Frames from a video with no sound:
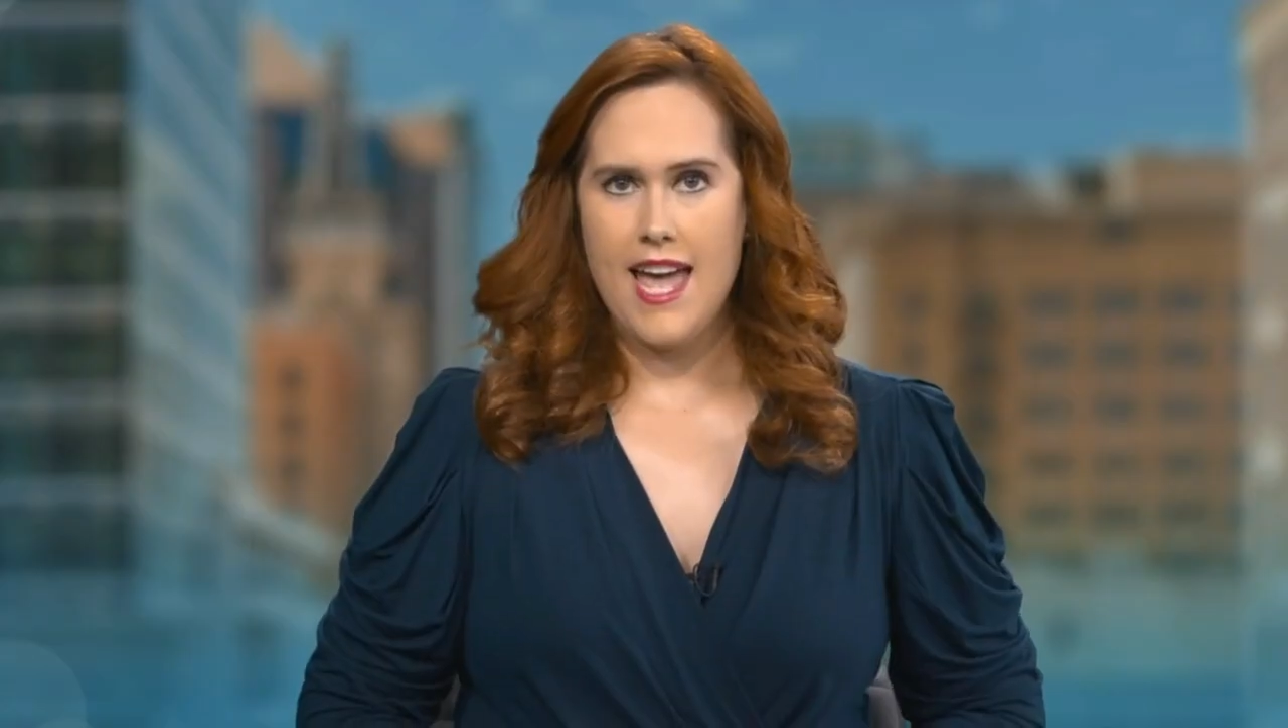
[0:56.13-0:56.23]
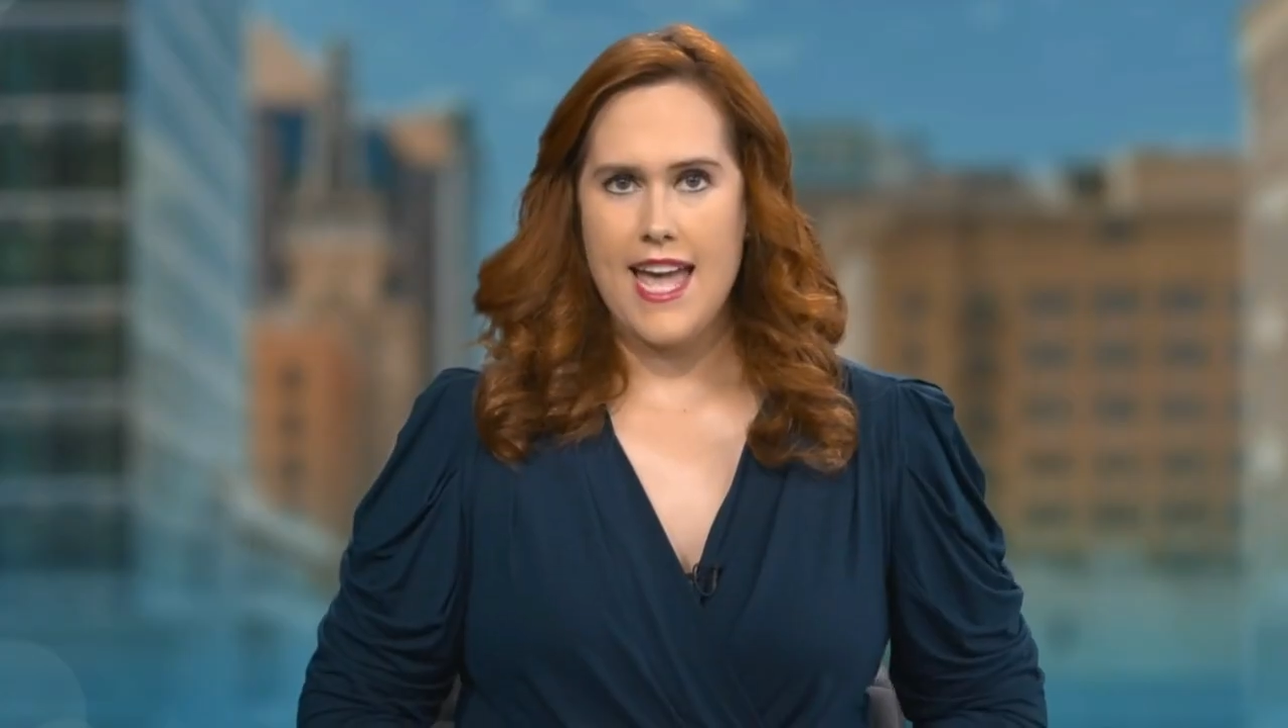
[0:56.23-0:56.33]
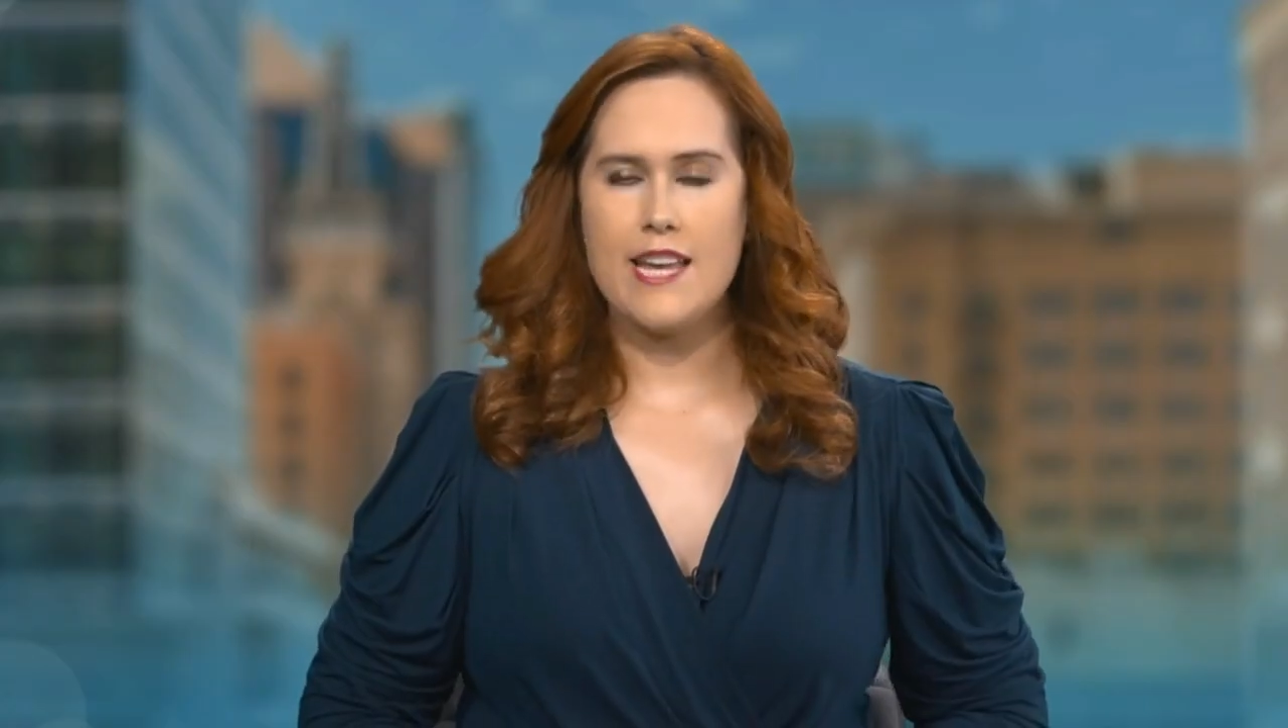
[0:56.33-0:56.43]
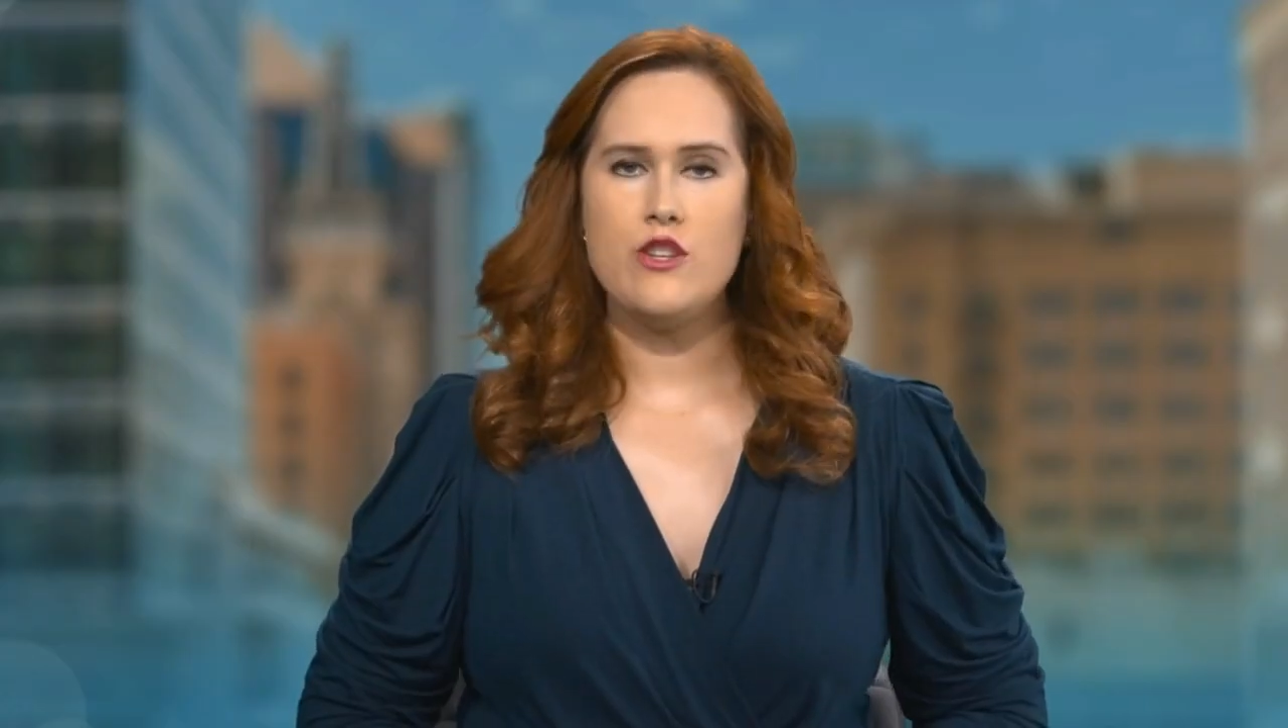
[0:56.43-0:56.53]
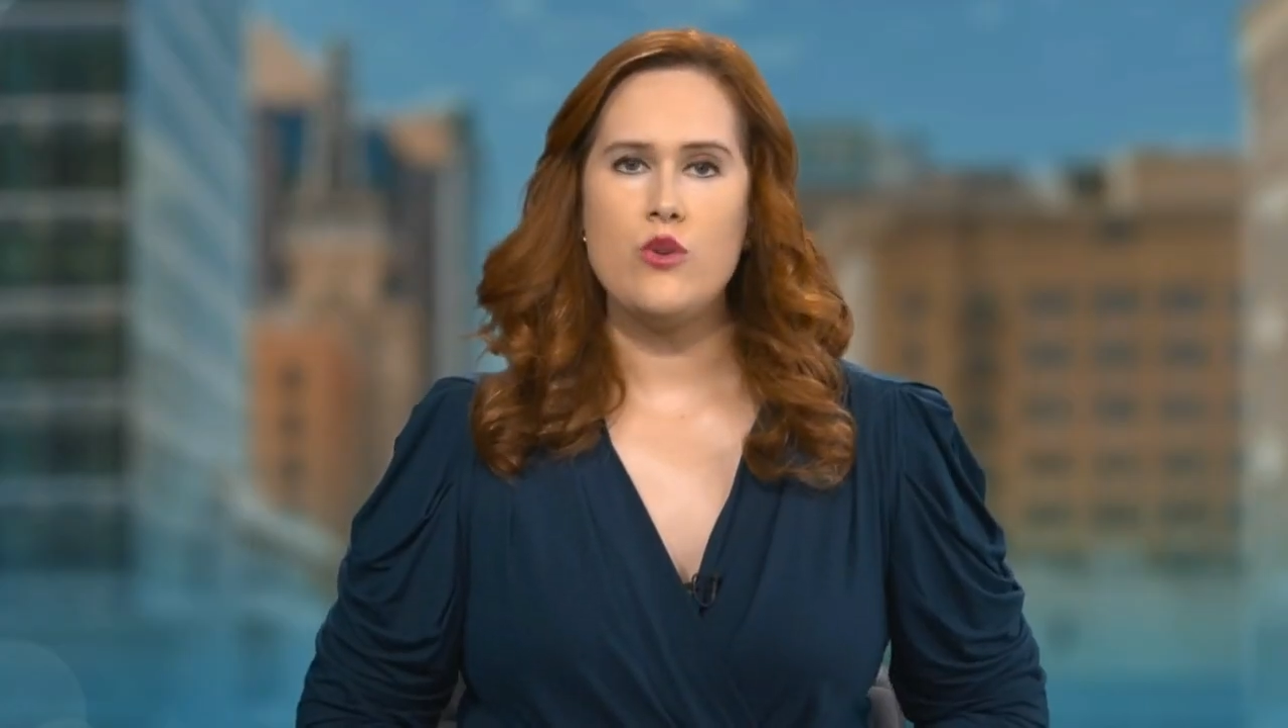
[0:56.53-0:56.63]

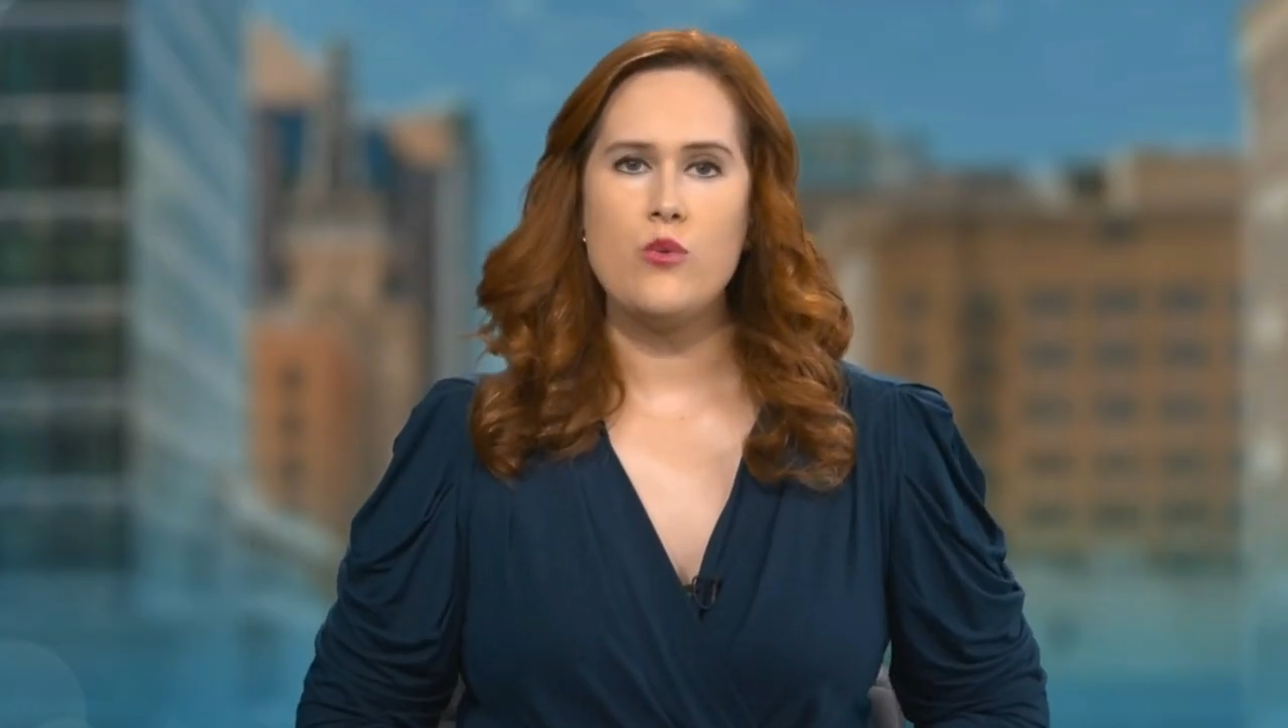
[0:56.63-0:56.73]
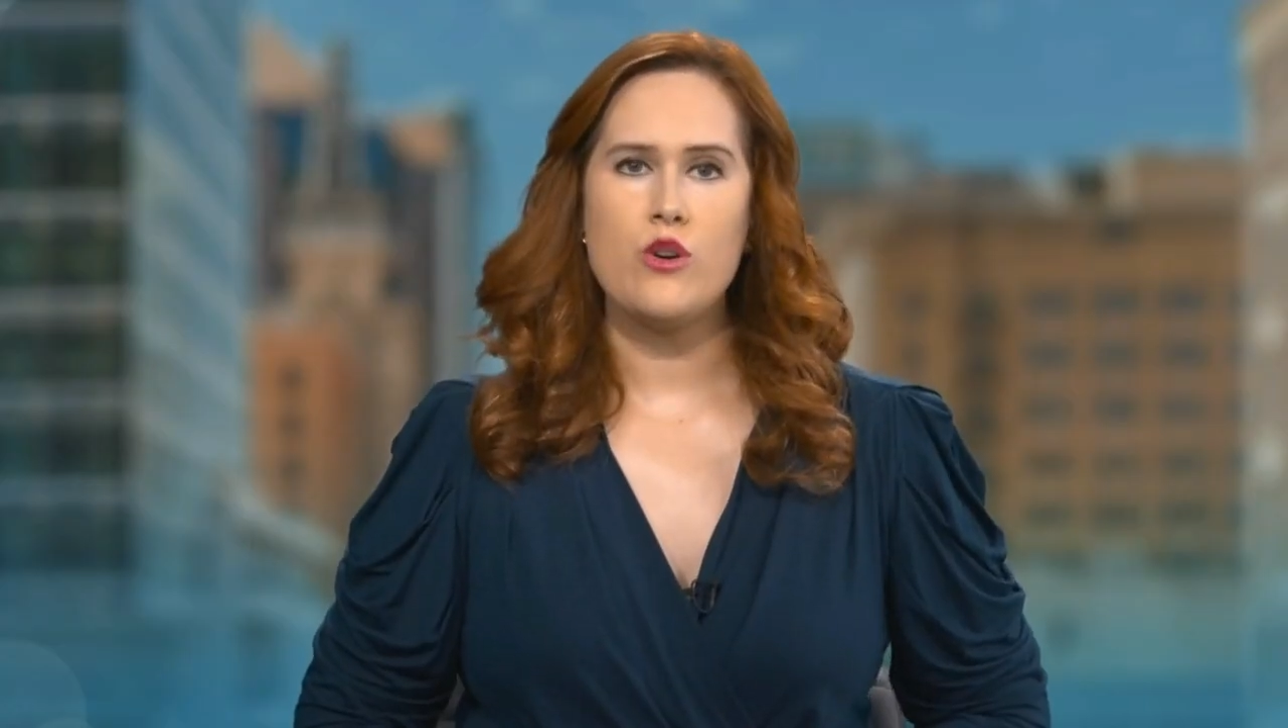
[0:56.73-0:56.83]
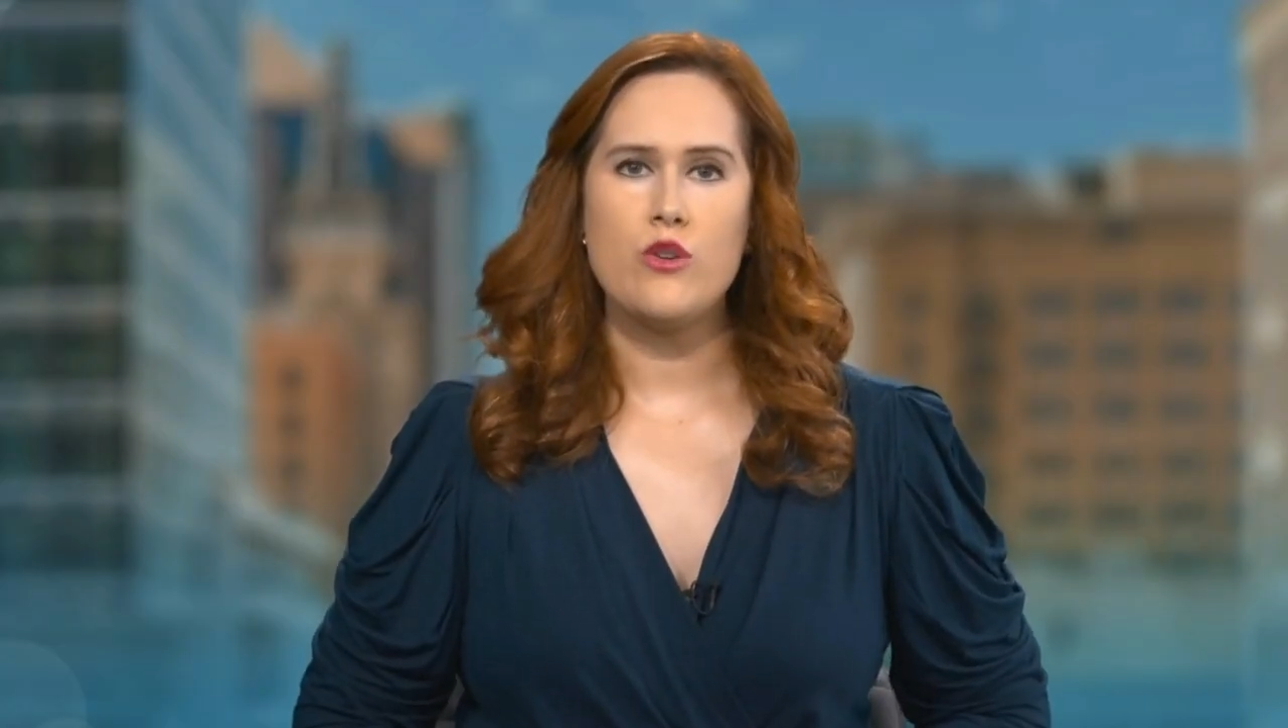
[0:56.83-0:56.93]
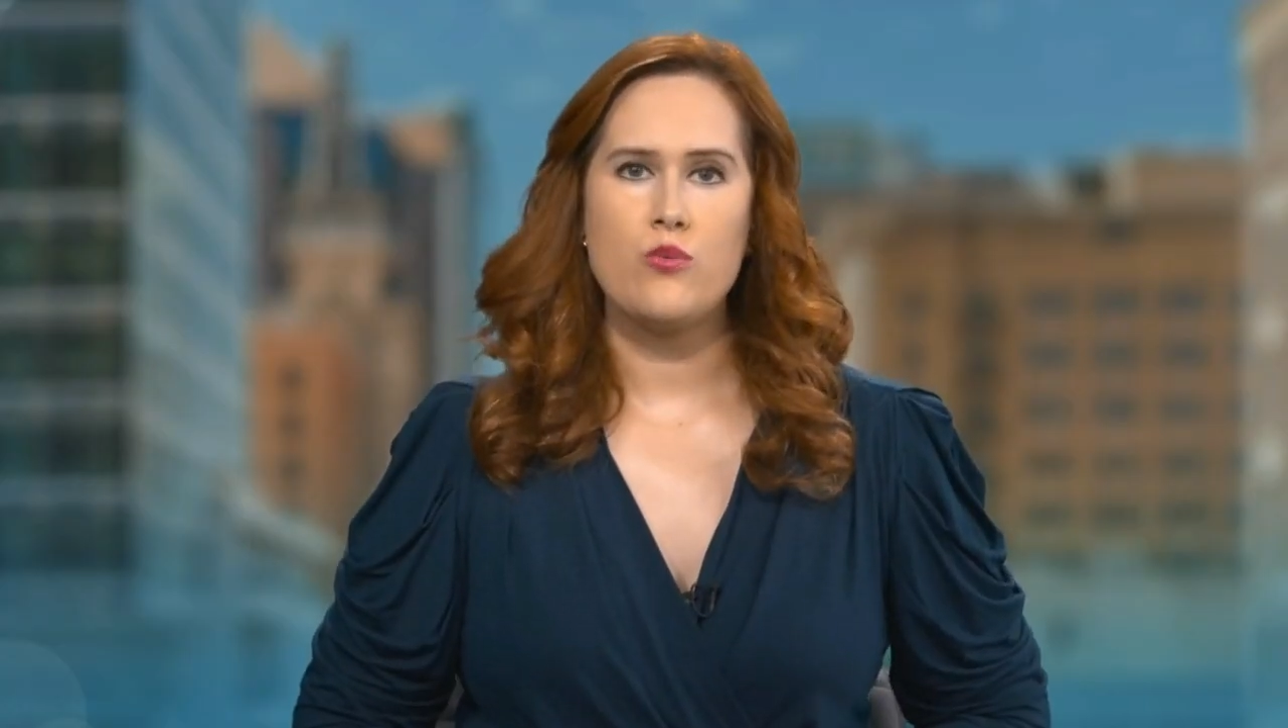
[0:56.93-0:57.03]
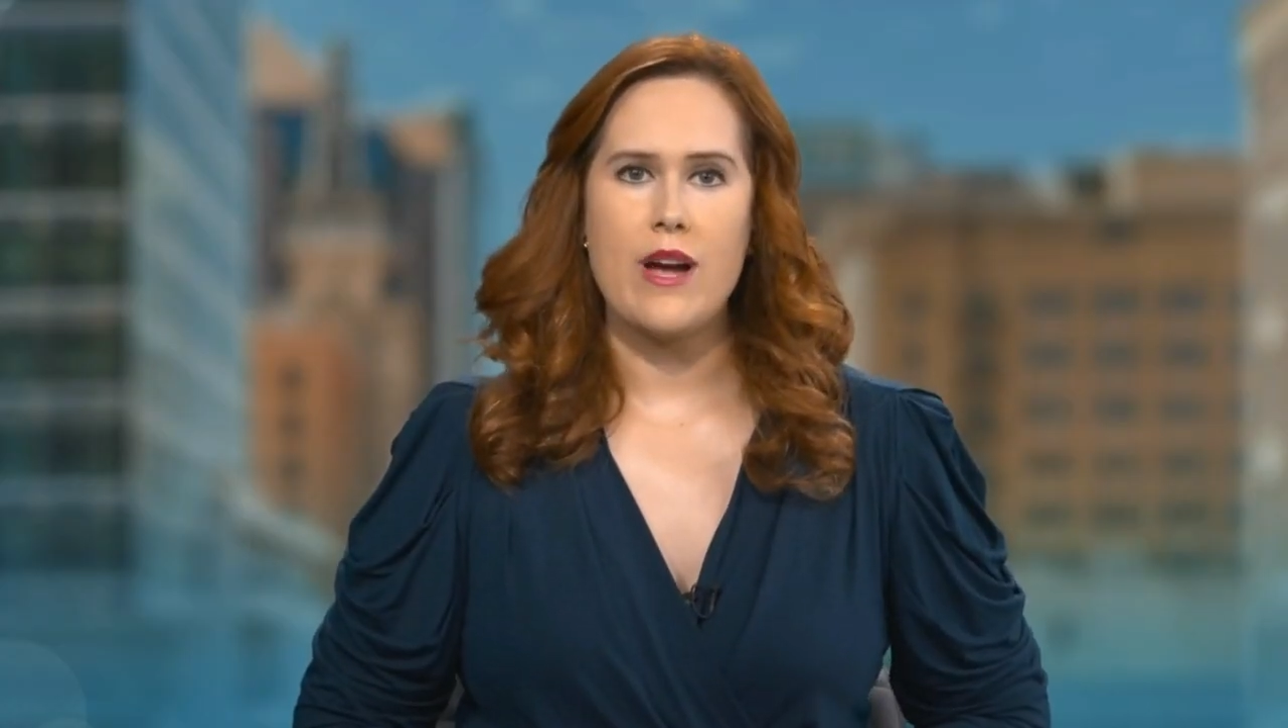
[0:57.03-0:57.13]
A new world